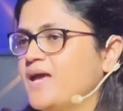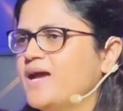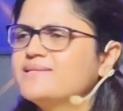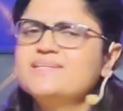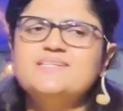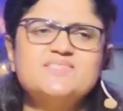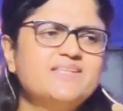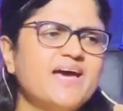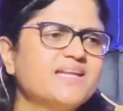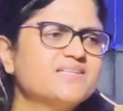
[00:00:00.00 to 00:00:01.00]
At least
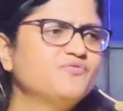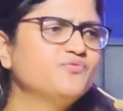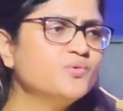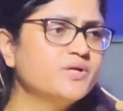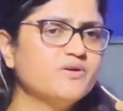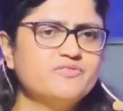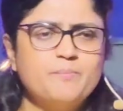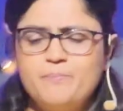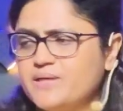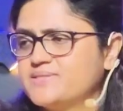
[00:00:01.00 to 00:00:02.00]
that food of the
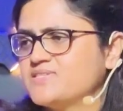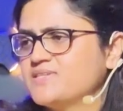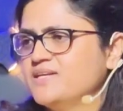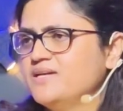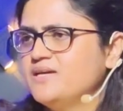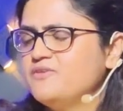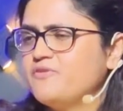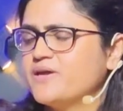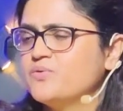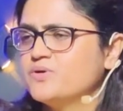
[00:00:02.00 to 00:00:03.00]
pigs, if
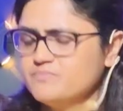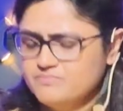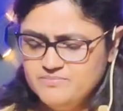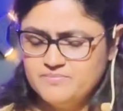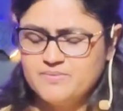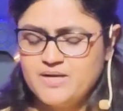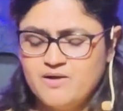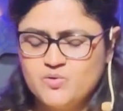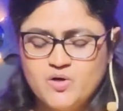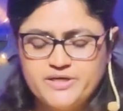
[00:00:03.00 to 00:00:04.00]
I could
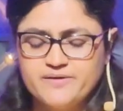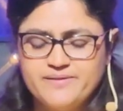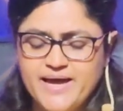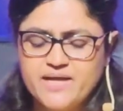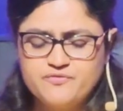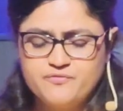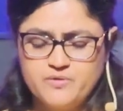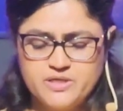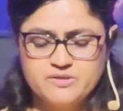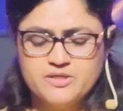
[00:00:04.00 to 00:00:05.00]
have gotten that
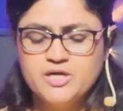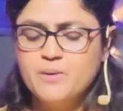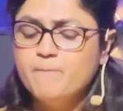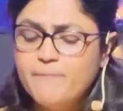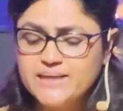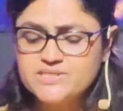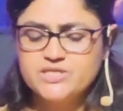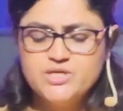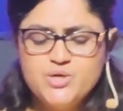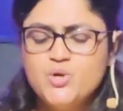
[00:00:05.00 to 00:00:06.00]
food, but
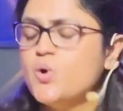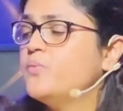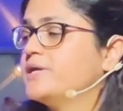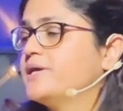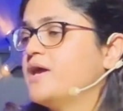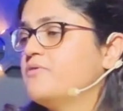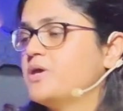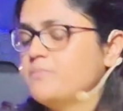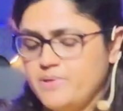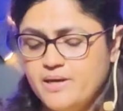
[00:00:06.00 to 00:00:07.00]
no one gave
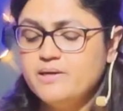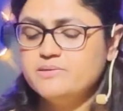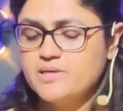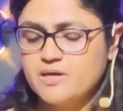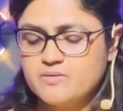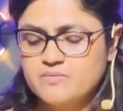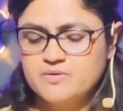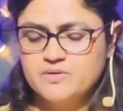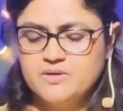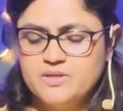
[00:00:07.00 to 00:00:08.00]
him anything.
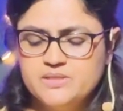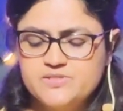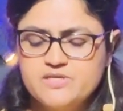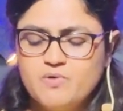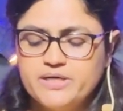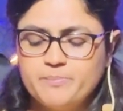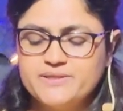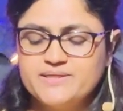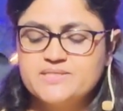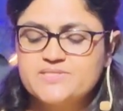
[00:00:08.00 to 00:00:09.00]
See what a
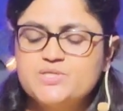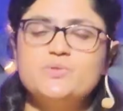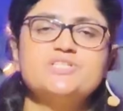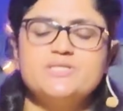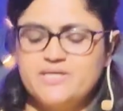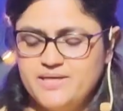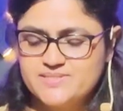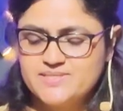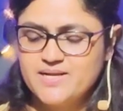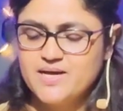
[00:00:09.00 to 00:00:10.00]
pathetic situation he
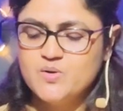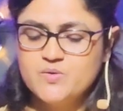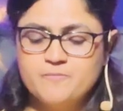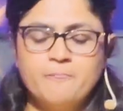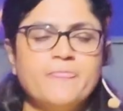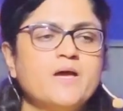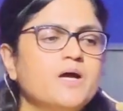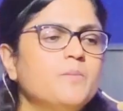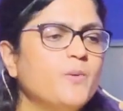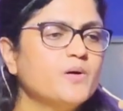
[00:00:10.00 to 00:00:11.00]
is in now.
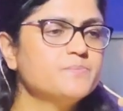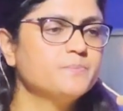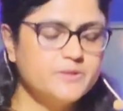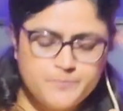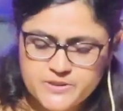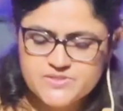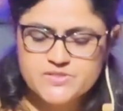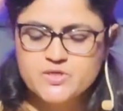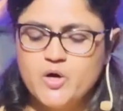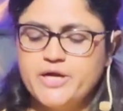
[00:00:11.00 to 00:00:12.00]
A
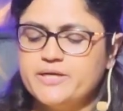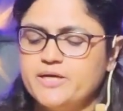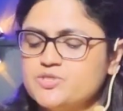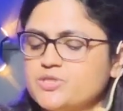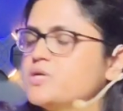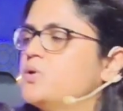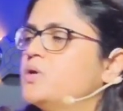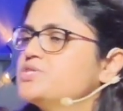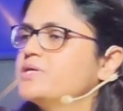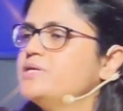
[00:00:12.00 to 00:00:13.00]
person going down to the
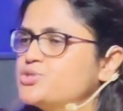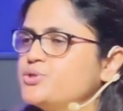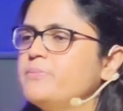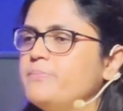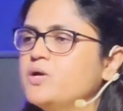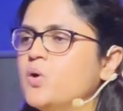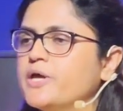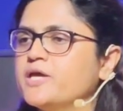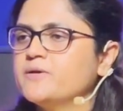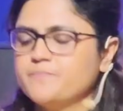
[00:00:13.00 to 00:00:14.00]
rods he shouldn't be
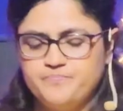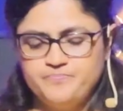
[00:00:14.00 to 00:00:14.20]
going.